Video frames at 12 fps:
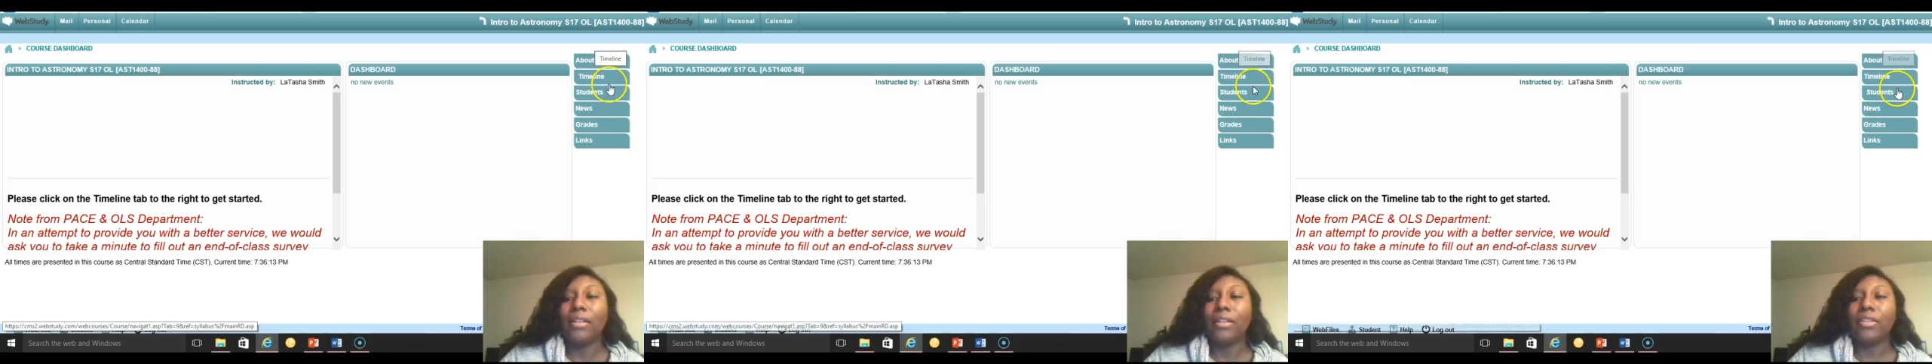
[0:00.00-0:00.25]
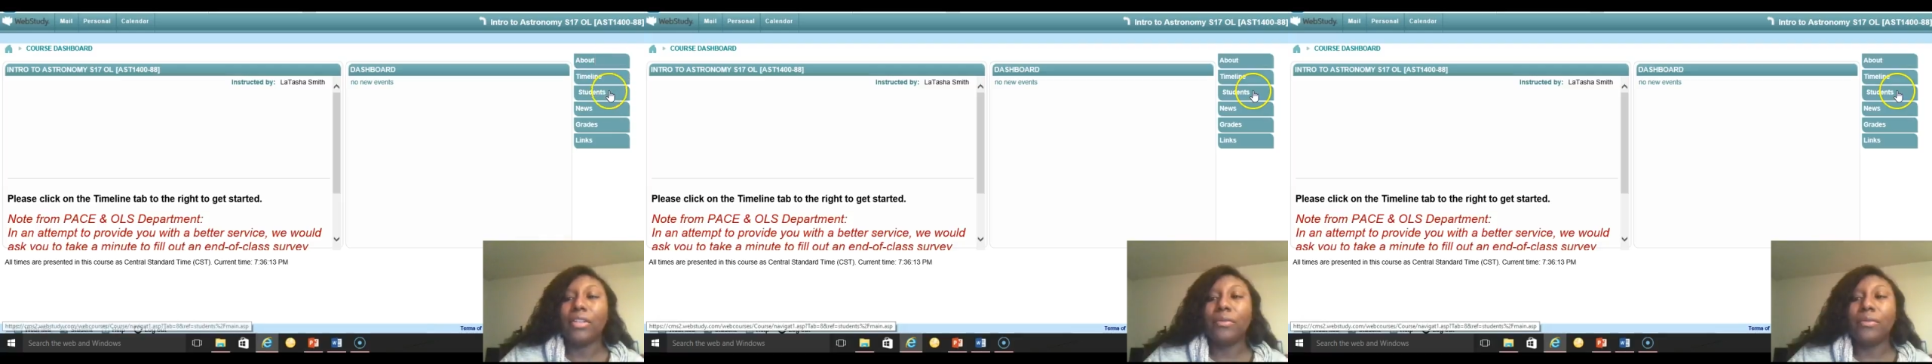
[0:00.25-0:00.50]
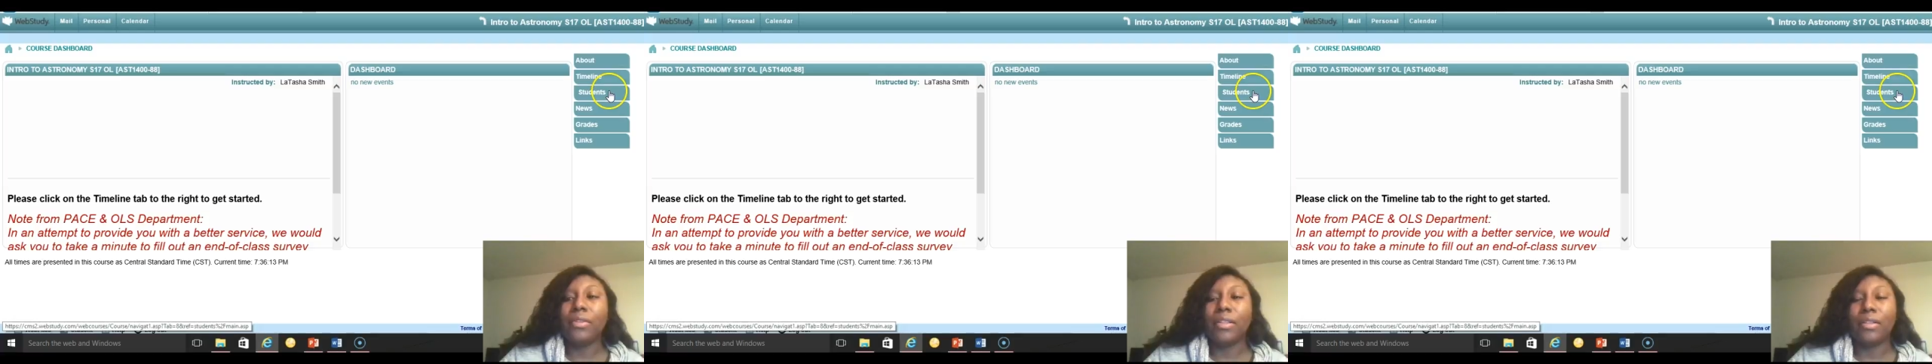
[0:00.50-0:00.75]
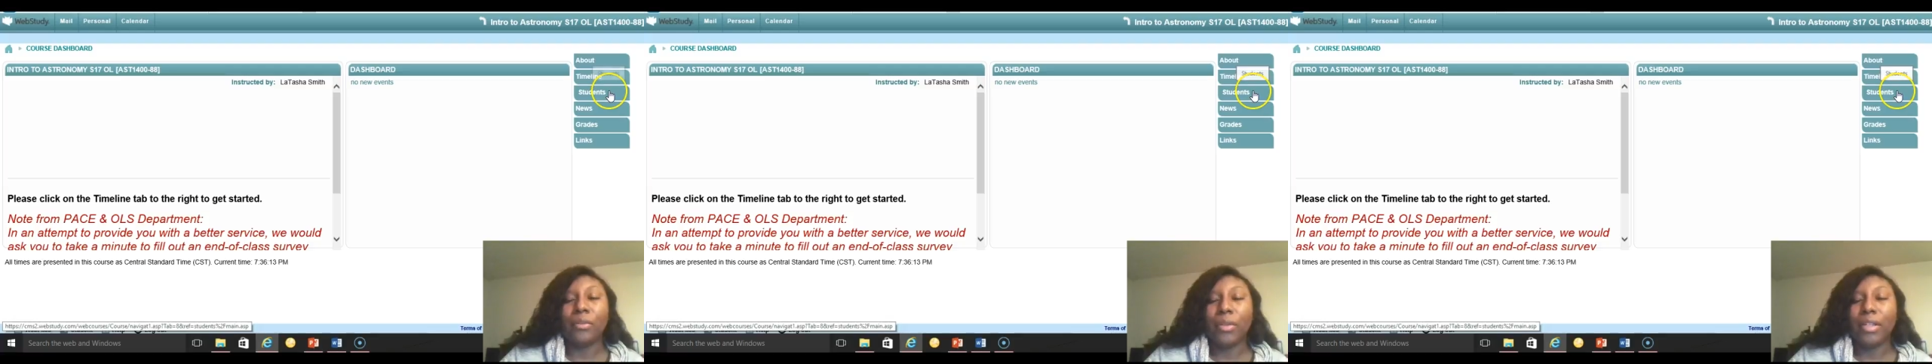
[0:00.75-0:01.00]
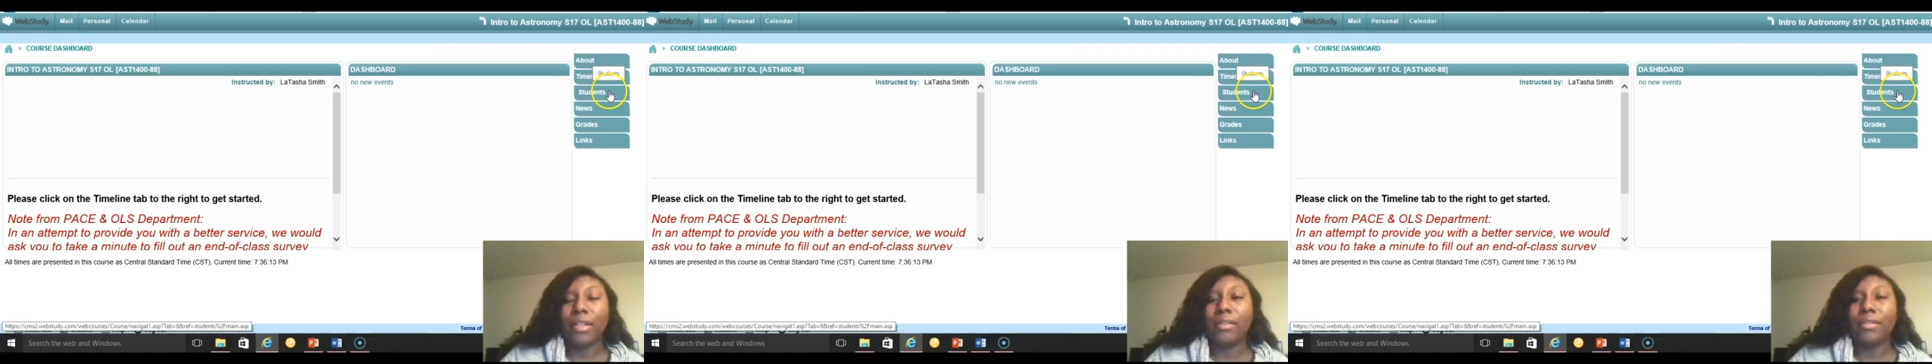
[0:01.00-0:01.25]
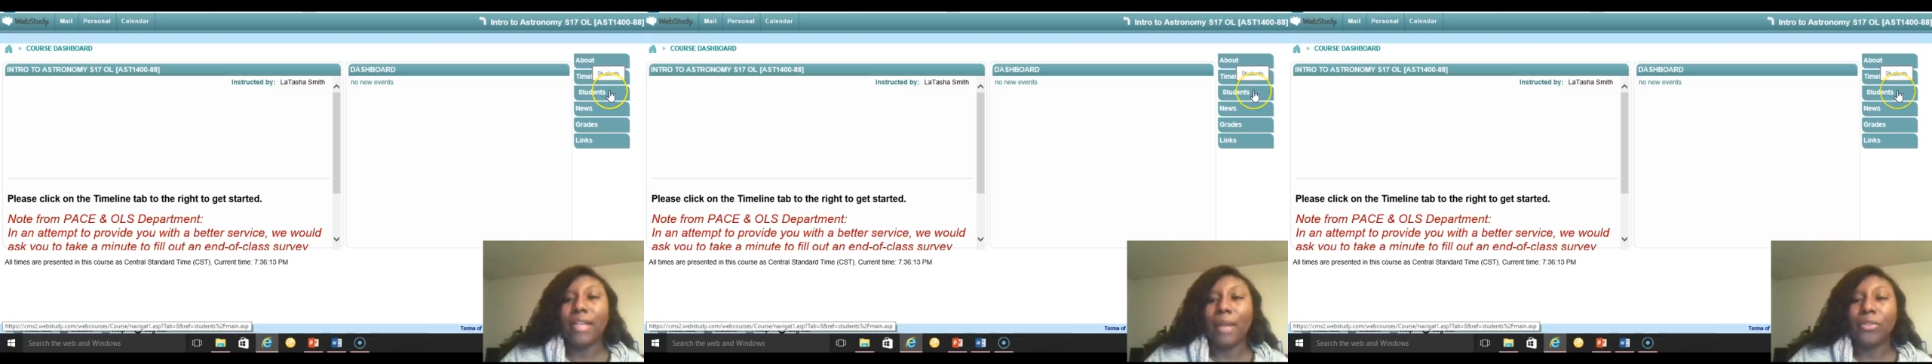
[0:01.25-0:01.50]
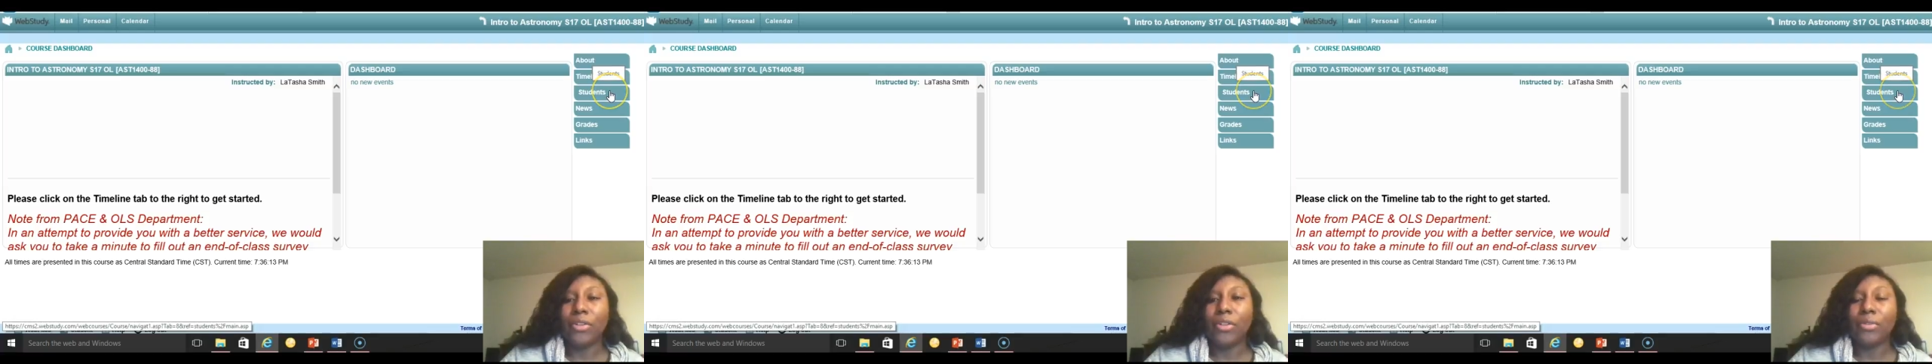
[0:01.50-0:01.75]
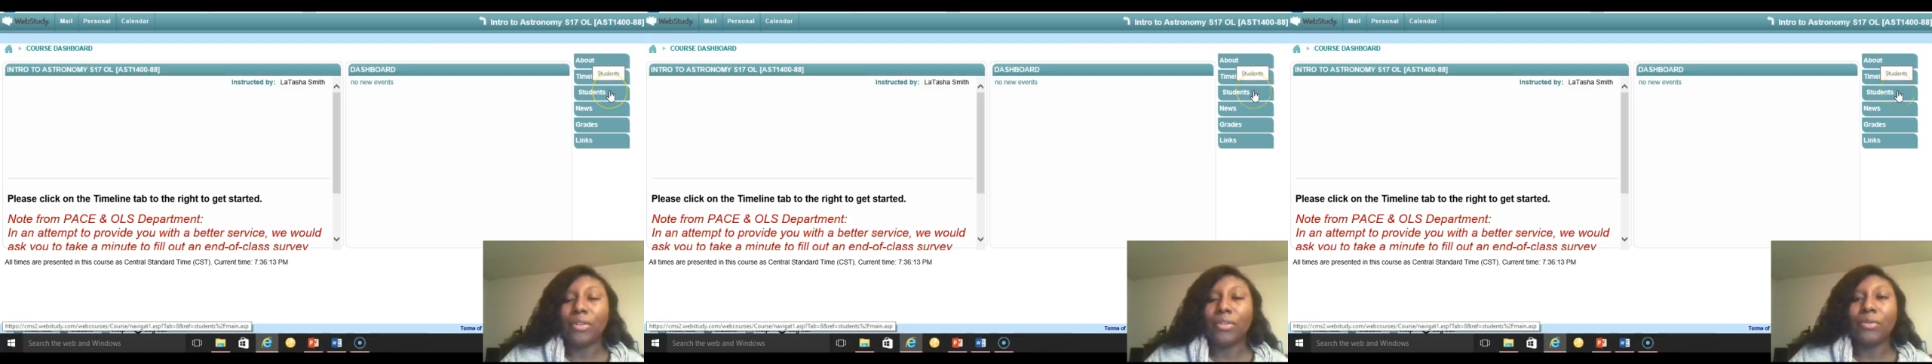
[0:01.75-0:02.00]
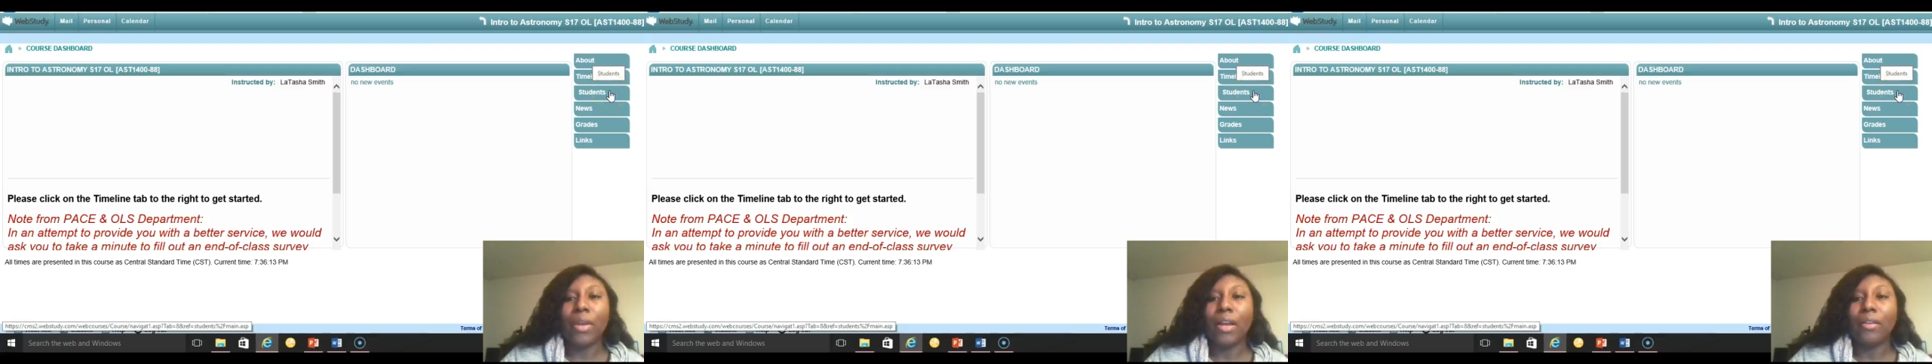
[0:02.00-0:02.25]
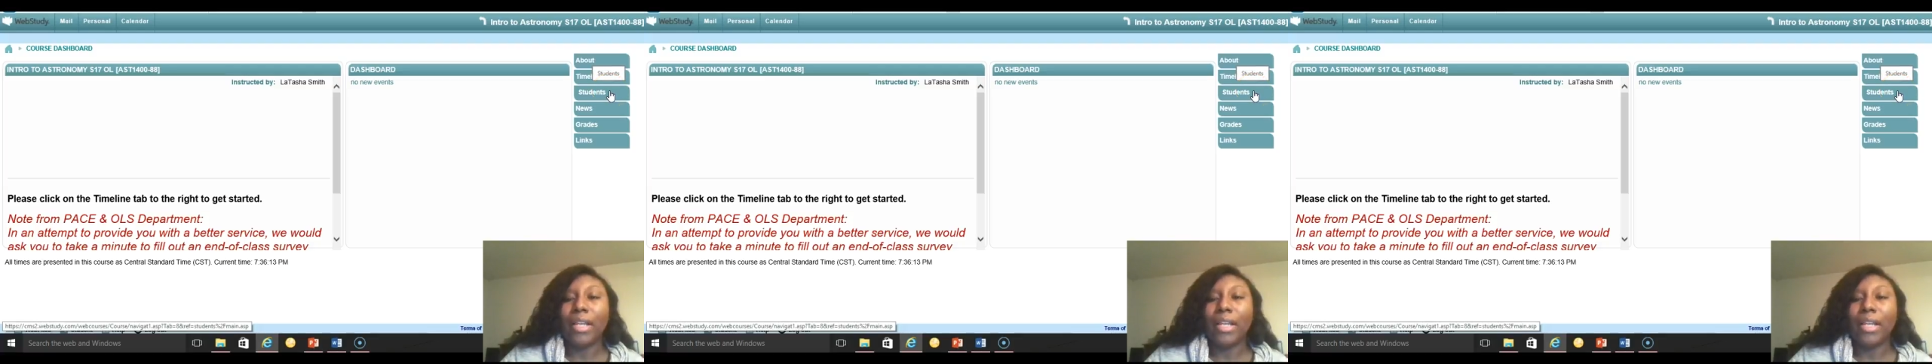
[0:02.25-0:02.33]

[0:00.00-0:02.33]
Students is a really good tab to use as well